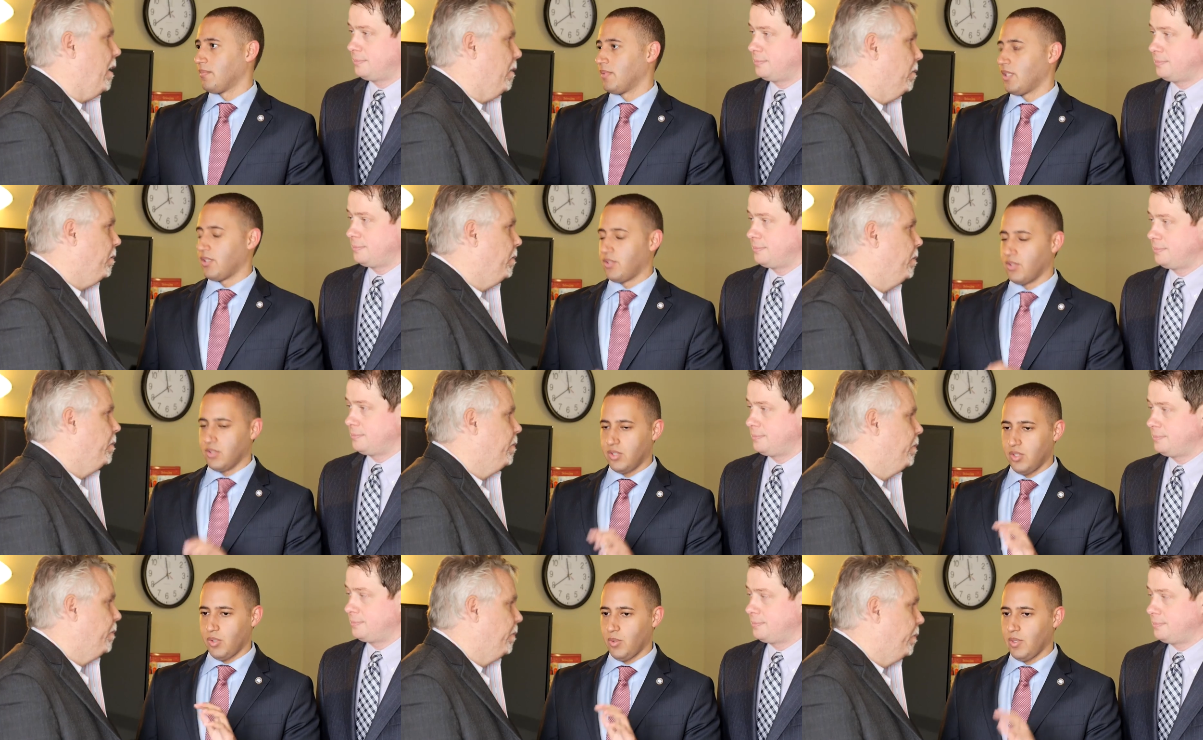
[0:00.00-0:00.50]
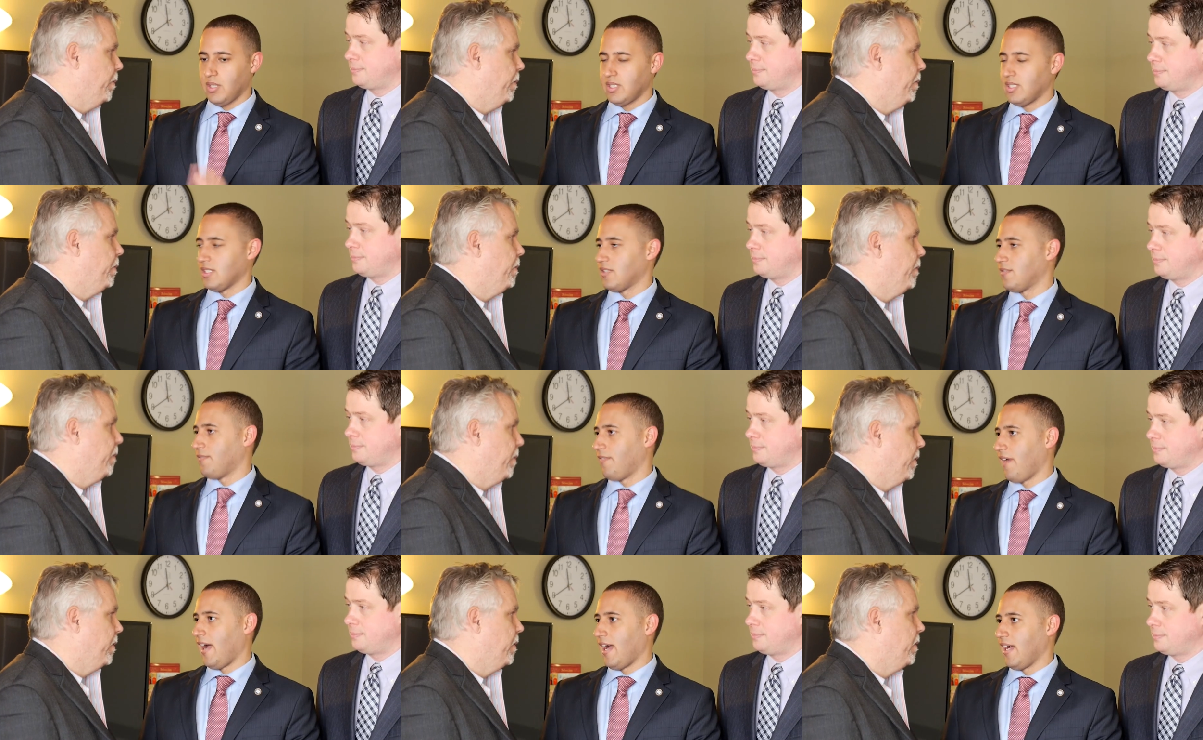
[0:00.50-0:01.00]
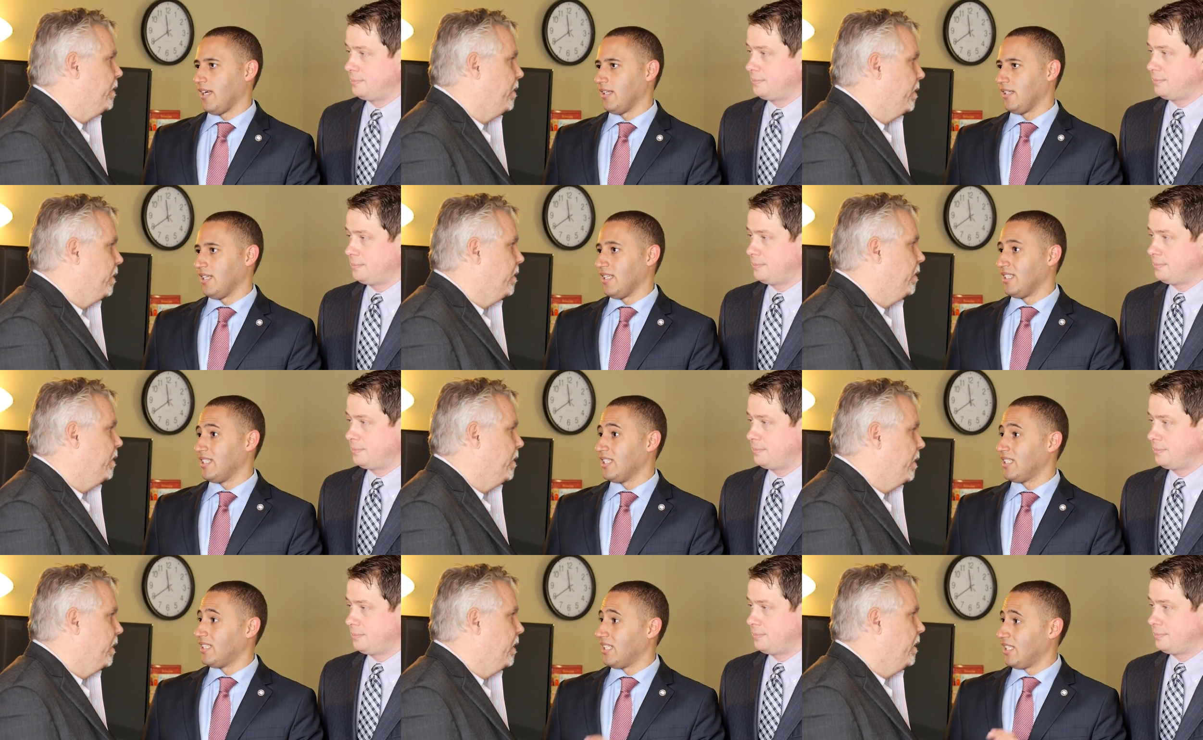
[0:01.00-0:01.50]
Speaker 1: right. that they're doing just fine
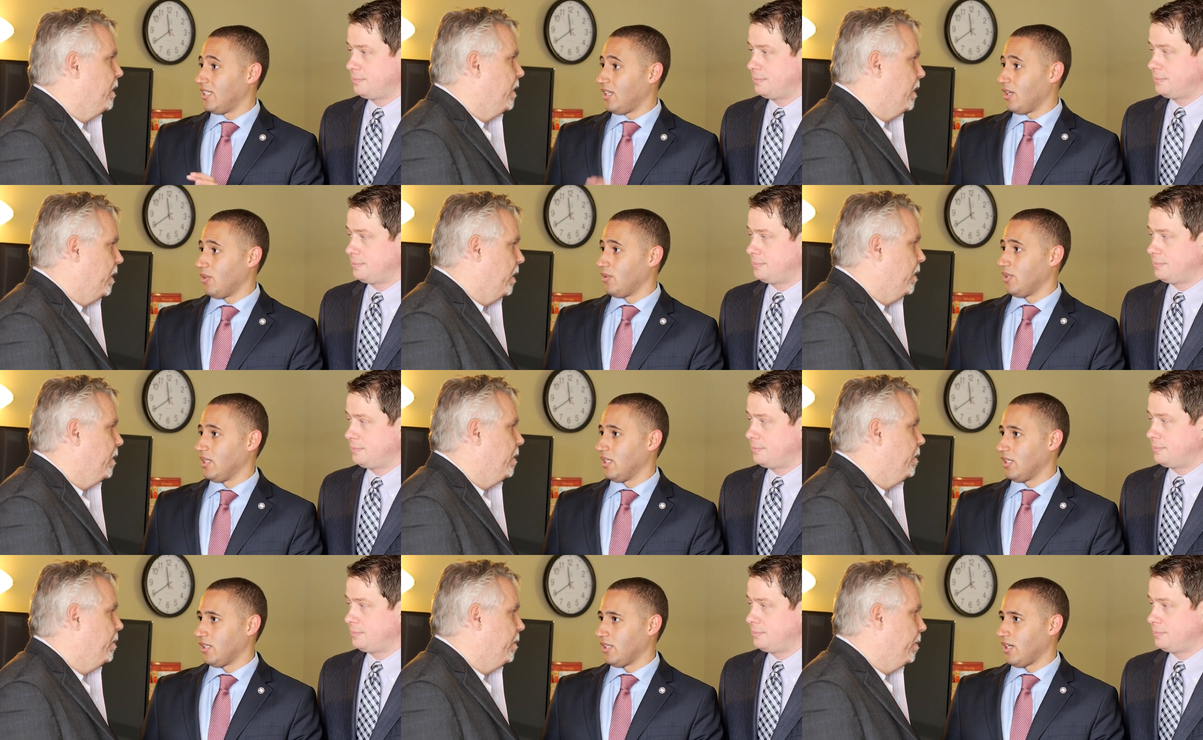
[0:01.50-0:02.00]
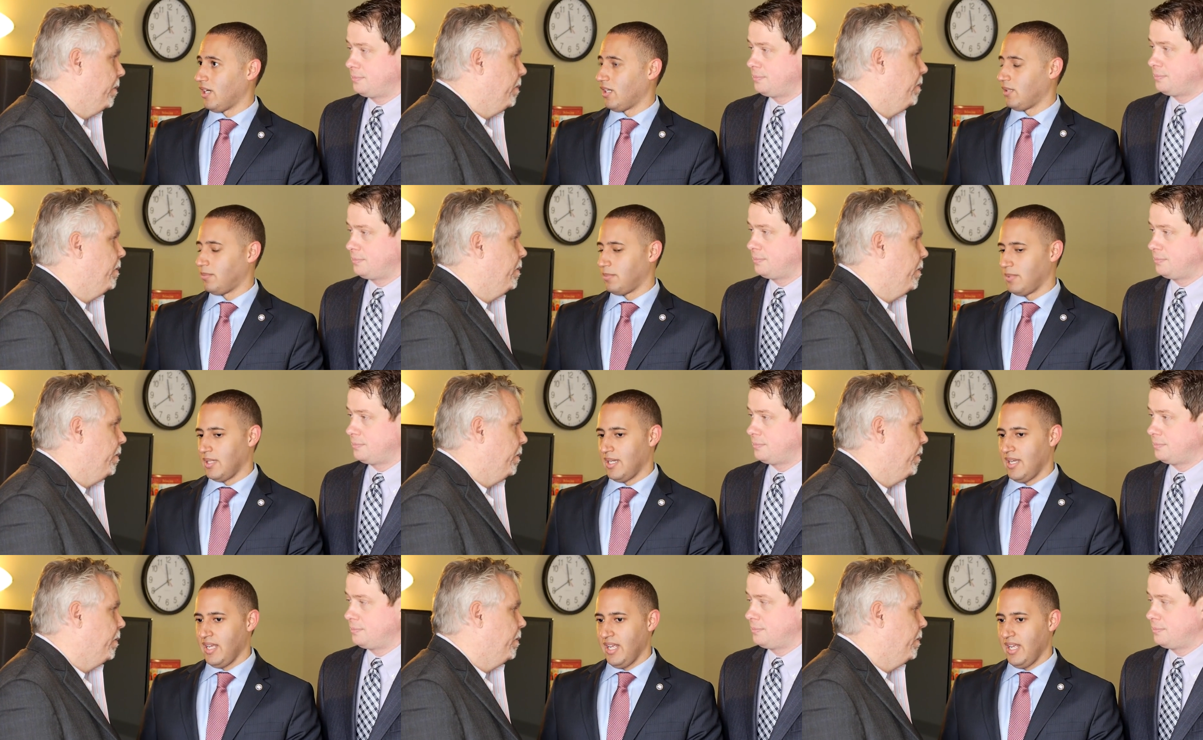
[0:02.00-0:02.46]
and that they don't need our help.